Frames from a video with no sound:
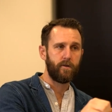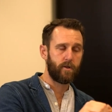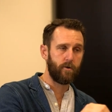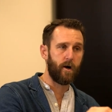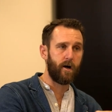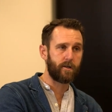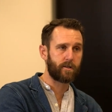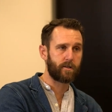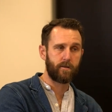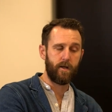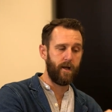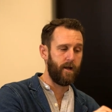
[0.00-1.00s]
to
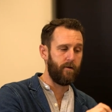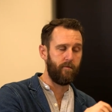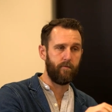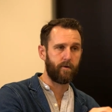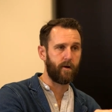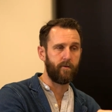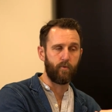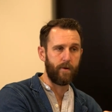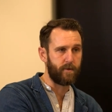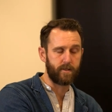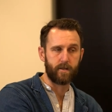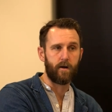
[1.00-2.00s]
us in kind of
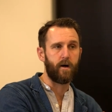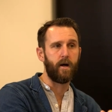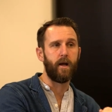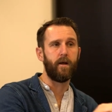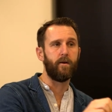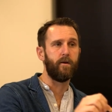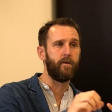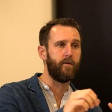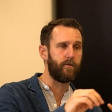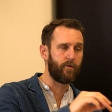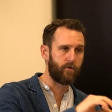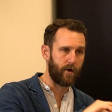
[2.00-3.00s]
web design
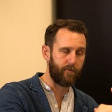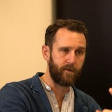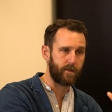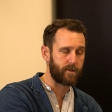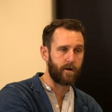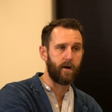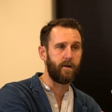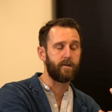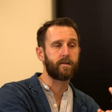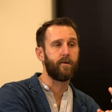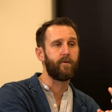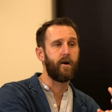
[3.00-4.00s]
and graphic design and
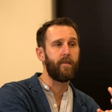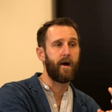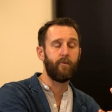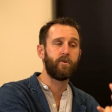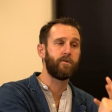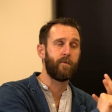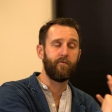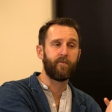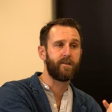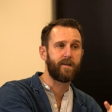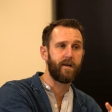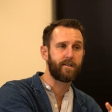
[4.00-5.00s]
stuff like that, which has been
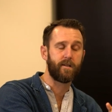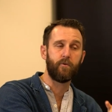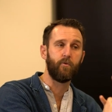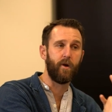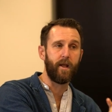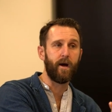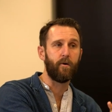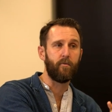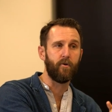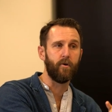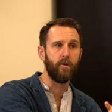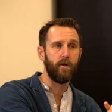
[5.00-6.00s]
fantastic, really
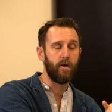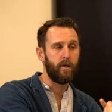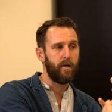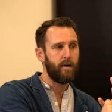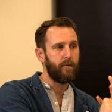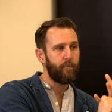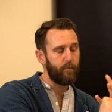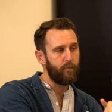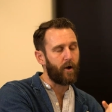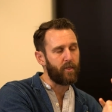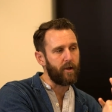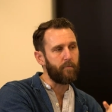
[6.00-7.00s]
helpful.
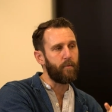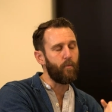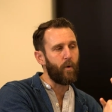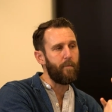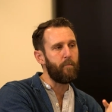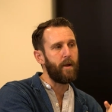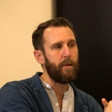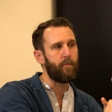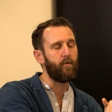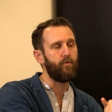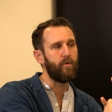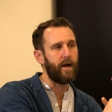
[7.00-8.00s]
I think when
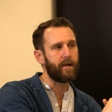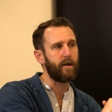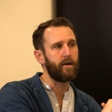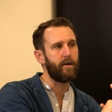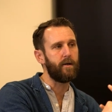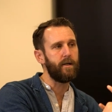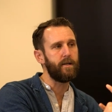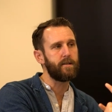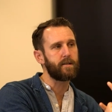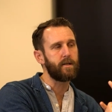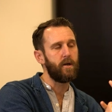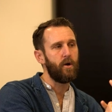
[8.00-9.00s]
people
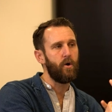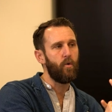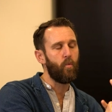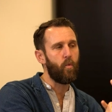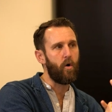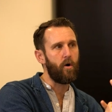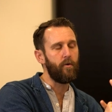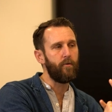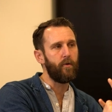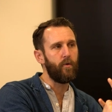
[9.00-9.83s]
recognize what